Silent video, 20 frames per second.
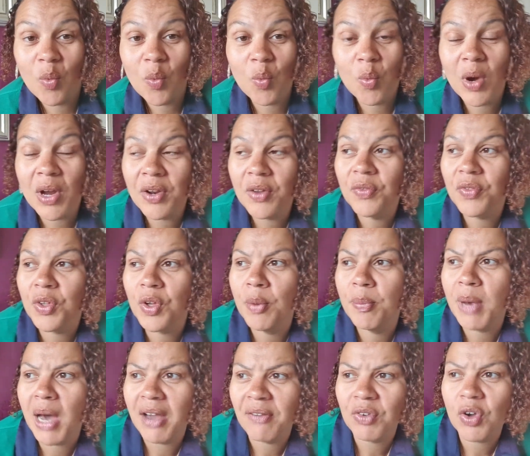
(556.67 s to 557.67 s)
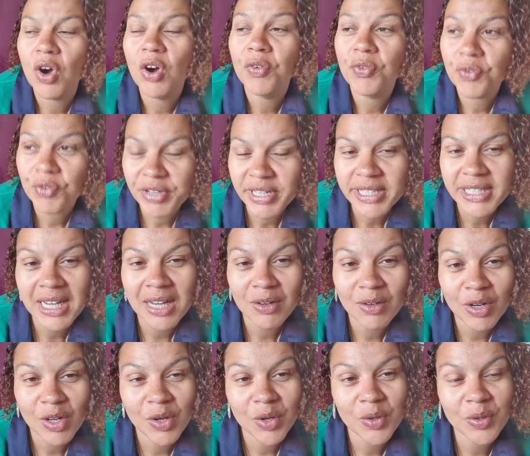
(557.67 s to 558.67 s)
One of them, I've got a free
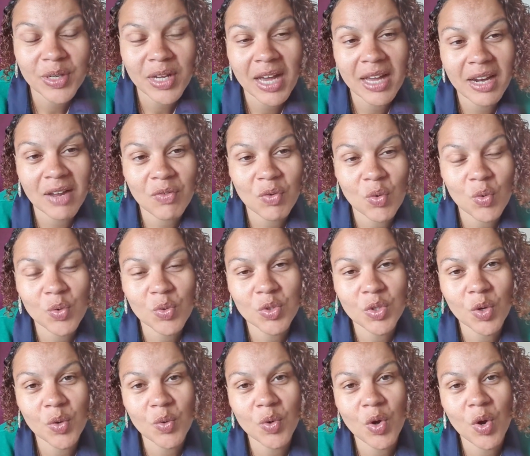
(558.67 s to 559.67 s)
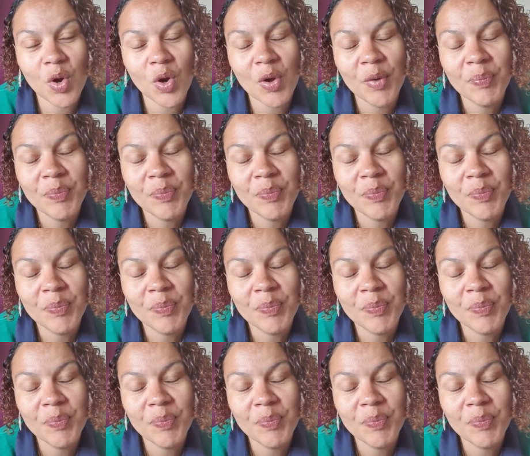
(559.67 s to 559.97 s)
download, and I've also got